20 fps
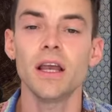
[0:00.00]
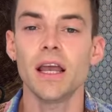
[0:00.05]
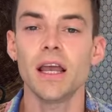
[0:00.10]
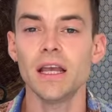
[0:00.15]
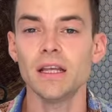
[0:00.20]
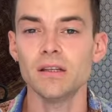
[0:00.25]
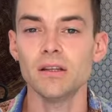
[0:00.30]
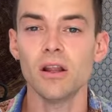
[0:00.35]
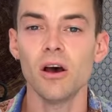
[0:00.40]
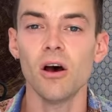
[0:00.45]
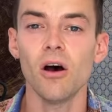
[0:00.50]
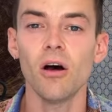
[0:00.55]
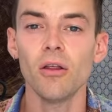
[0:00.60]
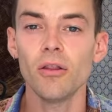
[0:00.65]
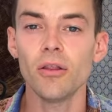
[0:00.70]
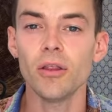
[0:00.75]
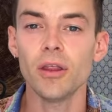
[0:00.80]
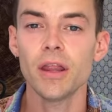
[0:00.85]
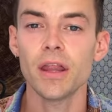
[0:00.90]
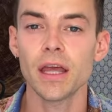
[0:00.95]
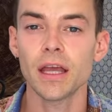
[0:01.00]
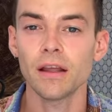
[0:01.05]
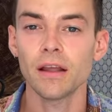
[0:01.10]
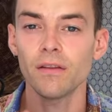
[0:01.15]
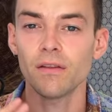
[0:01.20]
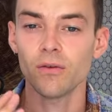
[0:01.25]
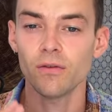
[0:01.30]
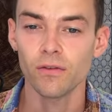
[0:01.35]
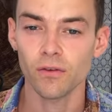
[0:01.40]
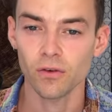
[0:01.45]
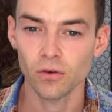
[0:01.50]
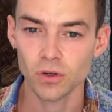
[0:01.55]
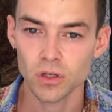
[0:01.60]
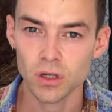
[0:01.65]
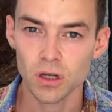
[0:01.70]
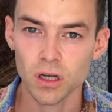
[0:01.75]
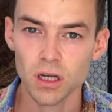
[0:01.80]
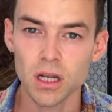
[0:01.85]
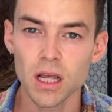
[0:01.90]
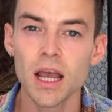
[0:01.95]
It is not the thing to focus
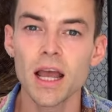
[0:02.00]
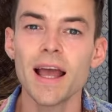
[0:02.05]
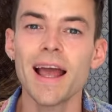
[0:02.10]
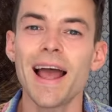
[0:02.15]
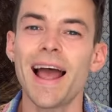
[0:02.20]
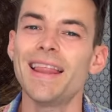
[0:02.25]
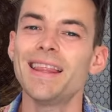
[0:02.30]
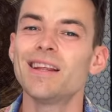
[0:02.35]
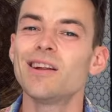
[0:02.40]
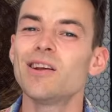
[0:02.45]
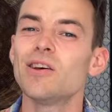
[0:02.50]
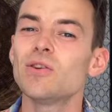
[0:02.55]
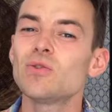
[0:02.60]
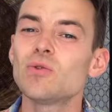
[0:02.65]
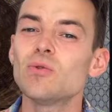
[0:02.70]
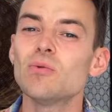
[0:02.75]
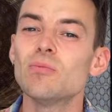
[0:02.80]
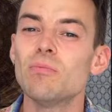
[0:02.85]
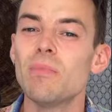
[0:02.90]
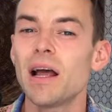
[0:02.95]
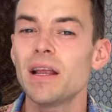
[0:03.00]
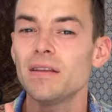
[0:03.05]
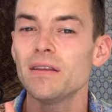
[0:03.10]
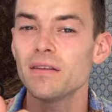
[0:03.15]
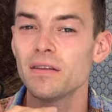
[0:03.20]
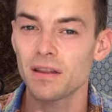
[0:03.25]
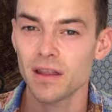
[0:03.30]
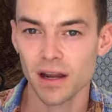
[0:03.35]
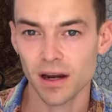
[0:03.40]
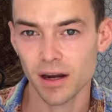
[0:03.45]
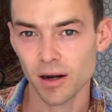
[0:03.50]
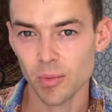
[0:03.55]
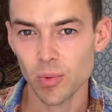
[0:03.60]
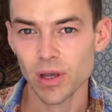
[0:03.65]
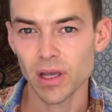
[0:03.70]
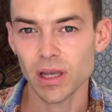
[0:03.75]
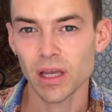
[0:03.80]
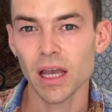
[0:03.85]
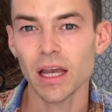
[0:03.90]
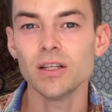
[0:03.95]
on. And then also manual
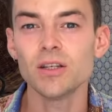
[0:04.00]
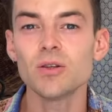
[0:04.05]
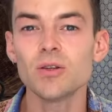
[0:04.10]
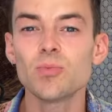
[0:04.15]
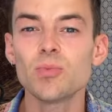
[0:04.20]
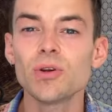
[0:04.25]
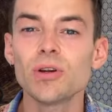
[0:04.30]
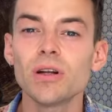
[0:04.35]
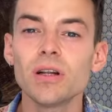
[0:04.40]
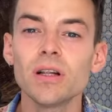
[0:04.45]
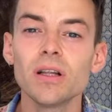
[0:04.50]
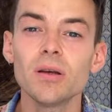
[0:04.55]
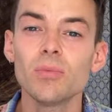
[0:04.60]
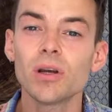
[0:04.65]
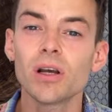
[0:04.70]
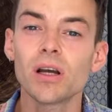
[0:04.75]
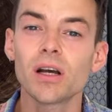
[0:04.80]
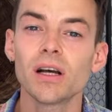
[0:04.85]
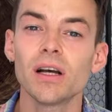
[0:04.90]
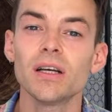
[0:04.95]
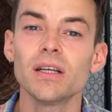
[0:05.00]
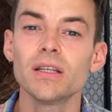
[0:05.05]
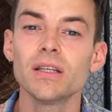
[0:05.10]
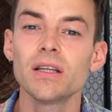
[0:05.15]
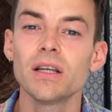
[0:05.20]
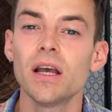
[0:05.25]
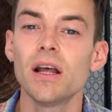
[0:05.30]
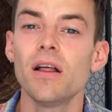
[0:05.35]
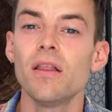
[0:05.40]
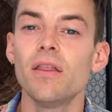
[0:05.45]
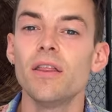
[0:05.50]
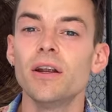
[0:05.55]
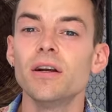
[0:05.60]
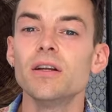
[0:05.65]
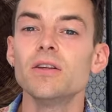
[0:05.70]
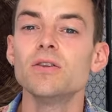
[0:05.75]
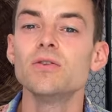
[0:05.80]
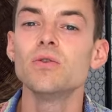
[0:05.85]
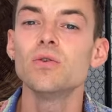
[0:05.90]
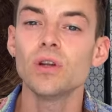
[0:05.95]
therapy. And just purely because there
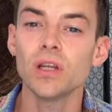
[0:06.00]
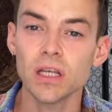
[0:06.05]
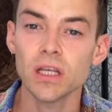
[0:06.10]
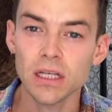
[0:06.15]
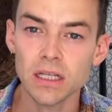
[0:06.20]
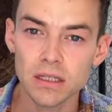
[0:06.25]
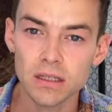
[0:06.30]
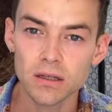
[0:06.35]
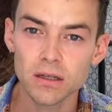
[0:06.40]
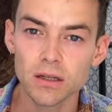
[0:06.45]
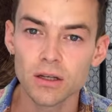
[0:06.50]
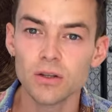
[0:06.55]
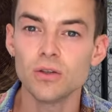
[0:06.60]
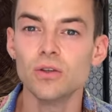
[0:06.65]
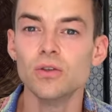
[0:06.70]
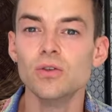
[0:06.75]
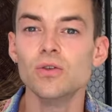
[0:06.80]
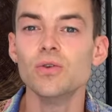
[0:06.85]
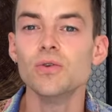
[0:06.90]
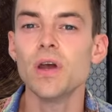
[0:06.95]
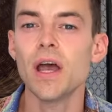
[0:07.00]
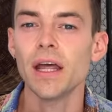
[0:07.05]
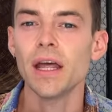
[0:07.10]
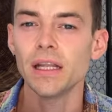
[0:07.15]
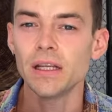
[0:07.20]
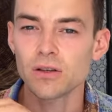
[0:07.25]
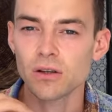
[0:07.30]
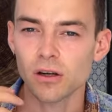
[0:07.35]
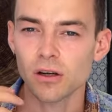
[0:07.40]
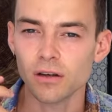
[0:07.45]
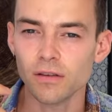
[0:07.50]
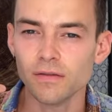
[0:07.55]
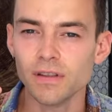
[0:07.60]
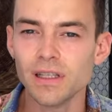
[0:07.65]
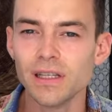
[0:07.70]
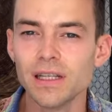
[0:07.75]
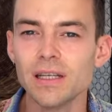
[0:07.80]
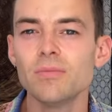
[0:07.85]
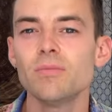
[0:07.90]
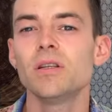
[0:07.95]
is no need to do any sort
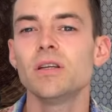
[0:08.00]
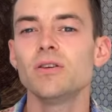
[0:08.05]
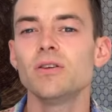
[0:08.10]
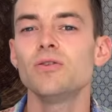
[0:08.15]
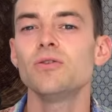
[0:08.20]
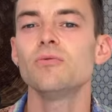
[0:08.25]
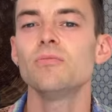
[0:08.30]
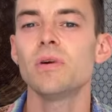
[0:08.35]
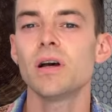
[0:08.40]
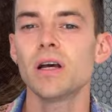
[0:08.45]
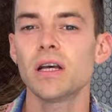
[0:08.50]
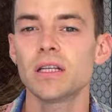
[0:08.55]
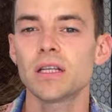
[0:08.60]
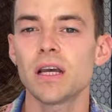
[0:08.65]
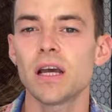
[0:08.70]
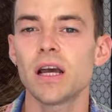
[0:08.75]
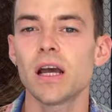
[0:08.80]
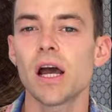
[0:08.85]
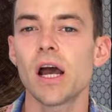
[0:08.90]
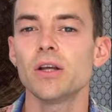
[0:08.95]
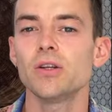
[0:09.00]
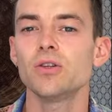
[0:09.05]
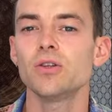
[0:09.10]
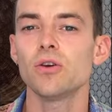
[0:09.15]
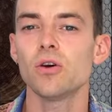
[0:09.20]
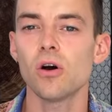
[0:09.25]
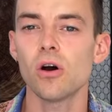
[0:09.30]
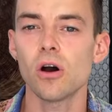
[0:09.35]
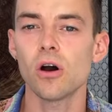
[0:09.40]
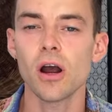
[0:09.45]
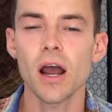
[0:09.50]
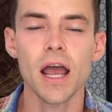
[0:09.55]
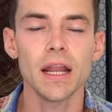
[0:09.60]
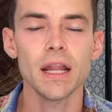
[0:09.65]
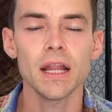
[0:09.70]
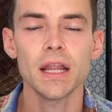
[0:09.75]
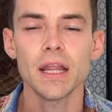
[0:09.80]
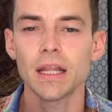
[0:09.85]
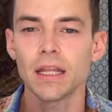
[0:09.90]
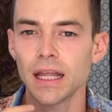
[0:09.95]
of deep tissue massage or
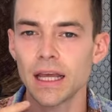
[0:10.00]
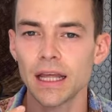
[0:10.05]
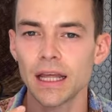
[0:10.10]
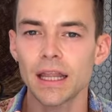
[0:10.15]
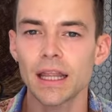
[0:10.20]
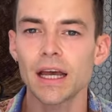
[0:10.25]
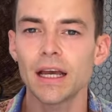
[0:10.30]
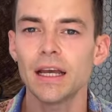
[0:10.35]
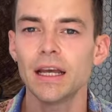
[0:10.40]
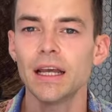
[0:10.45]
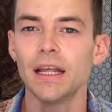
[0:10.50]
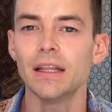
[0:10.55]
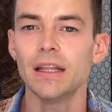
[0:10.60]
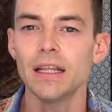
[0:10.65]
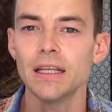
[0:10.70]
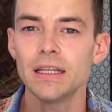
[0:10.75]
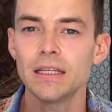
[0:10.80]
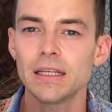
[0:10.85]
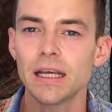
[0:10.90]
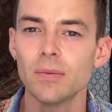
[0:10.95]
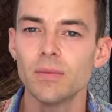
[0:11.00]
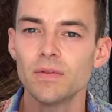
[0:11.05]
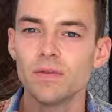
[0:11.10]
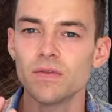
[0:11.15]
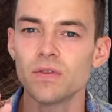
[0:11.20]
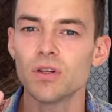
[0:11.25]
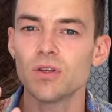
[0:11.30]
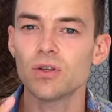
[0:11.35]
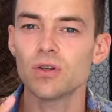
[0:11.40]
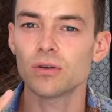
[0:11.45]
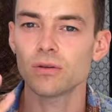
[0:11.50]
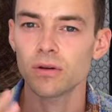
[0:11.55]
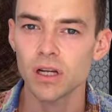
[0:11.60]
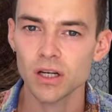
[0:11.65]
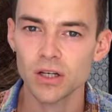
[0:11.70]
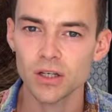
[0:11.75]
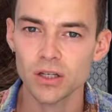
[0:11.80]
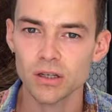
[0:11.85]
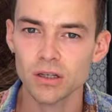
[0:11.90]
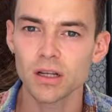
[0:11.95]
anything like that in this type of
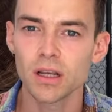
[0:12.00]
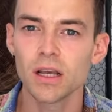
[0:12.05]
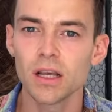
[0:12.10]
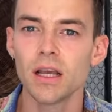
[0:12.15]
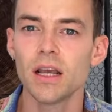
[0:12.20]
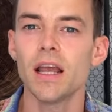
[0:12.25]
situation.